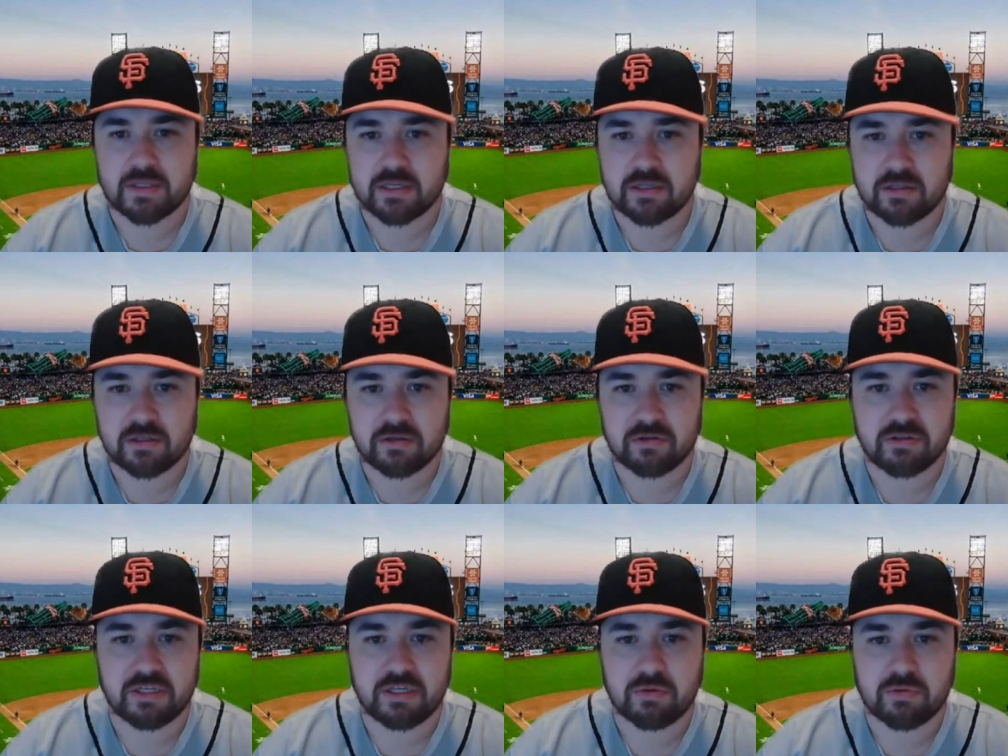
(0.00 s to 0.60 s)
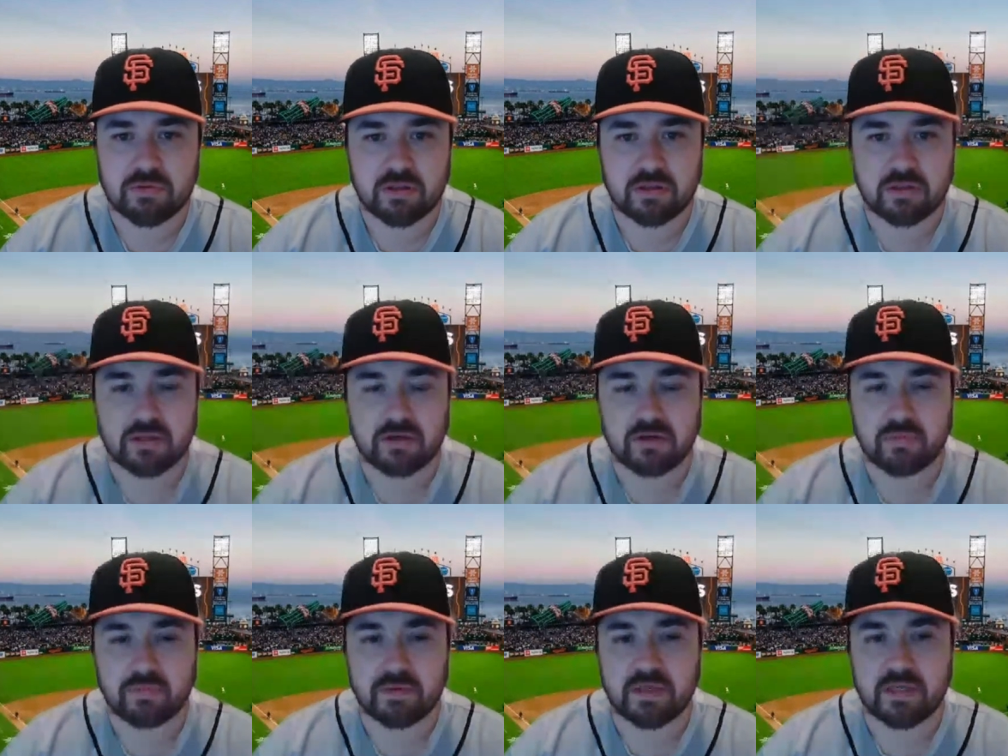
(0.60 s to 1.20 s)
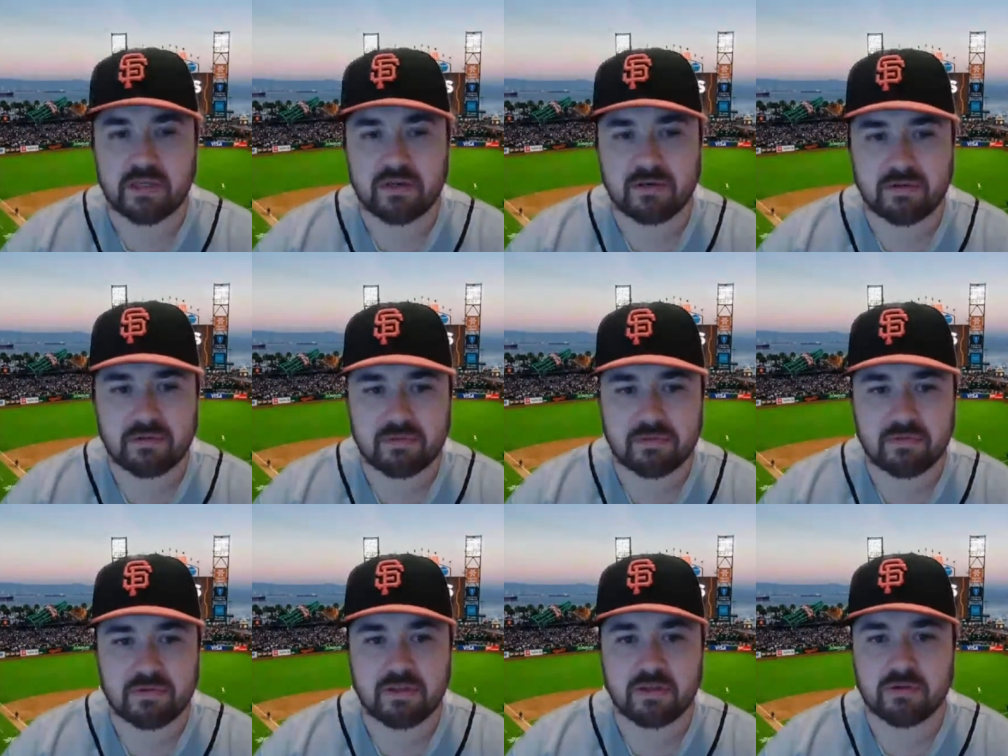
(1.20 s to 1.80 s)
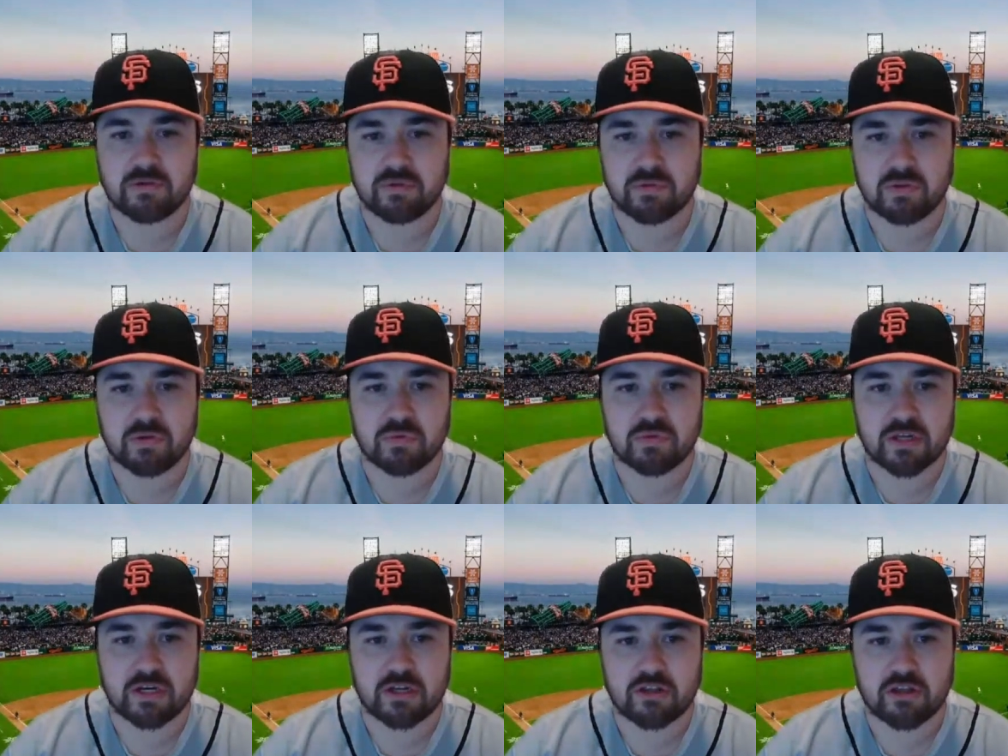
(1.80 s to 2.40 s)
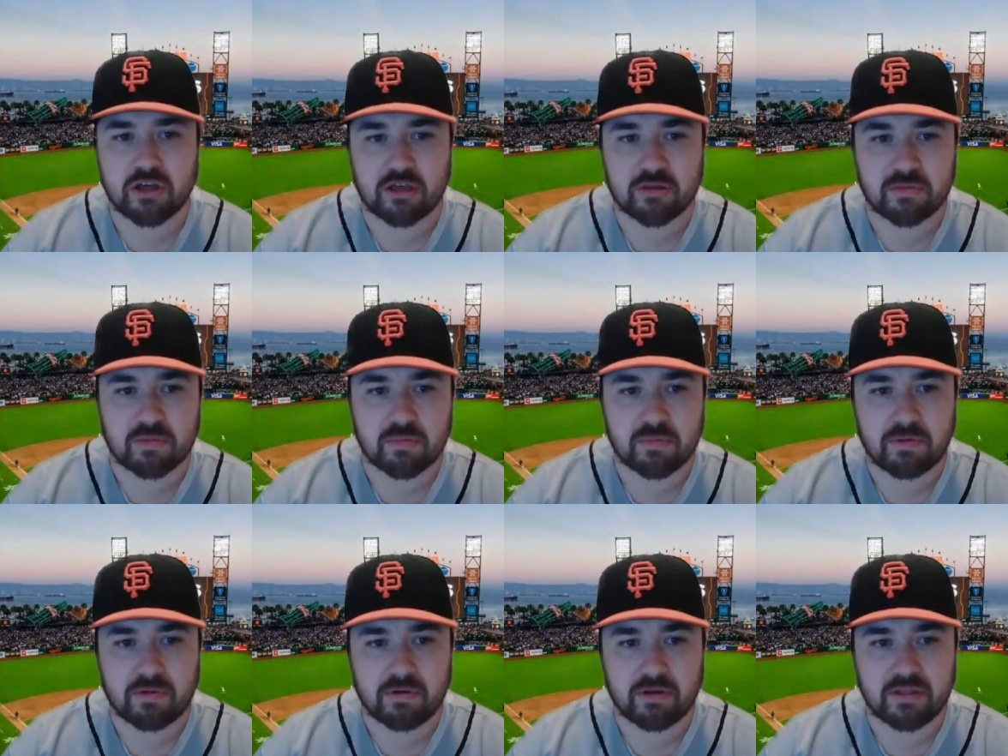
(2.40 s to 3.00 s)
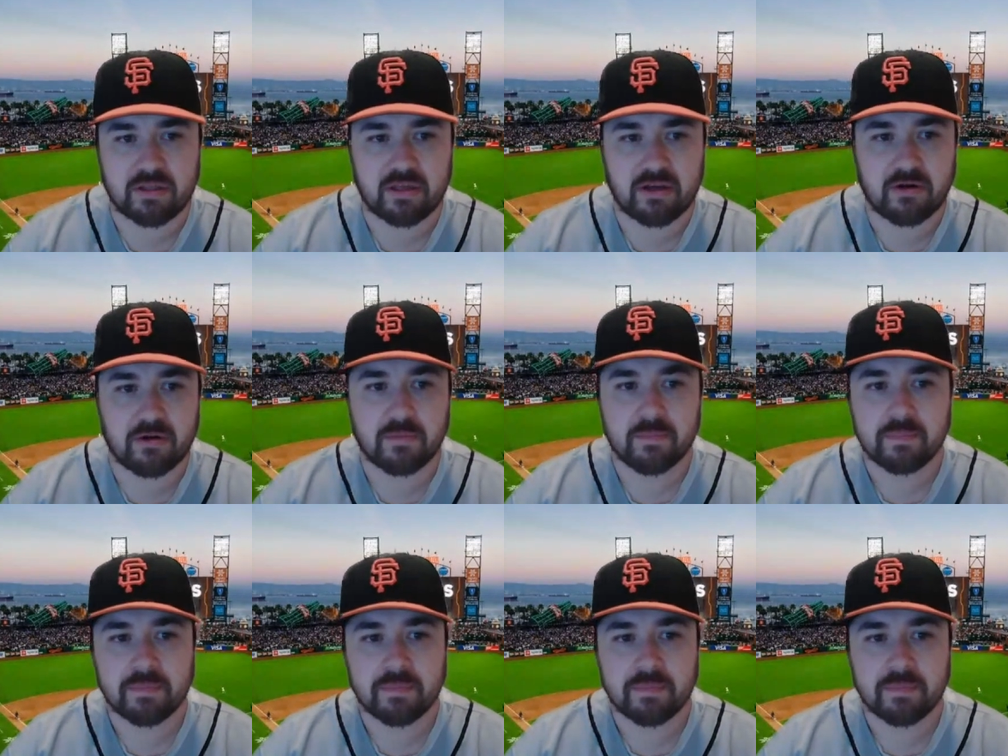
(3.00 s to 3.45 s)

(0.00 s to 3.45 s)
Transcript: Clearly he was a little bit, there was an adjustment period there.